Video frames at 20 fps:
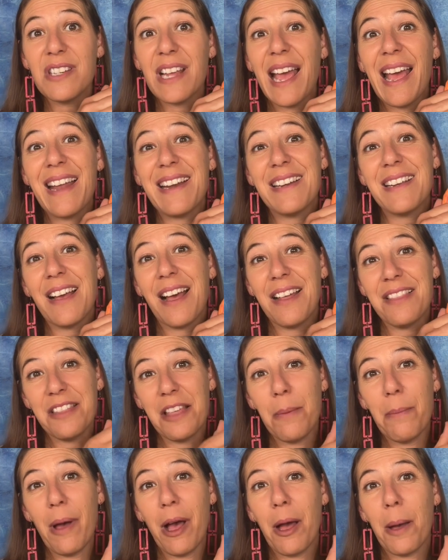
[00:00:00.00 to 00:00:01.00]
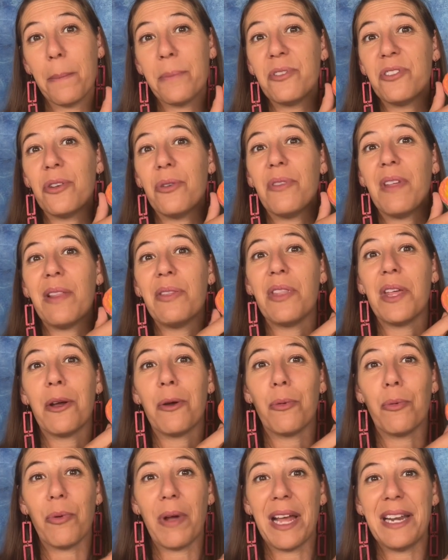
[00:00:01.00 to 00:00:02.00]
and cut them up so that they're
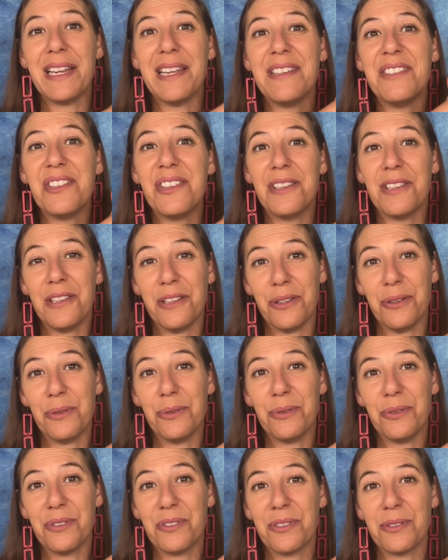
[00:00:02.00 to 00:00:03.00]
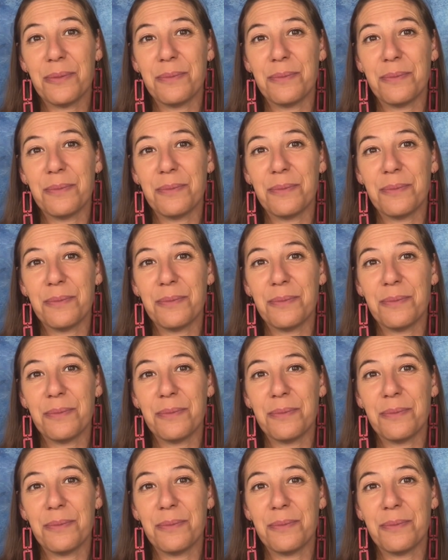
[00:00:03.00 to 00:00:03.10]
ready to use.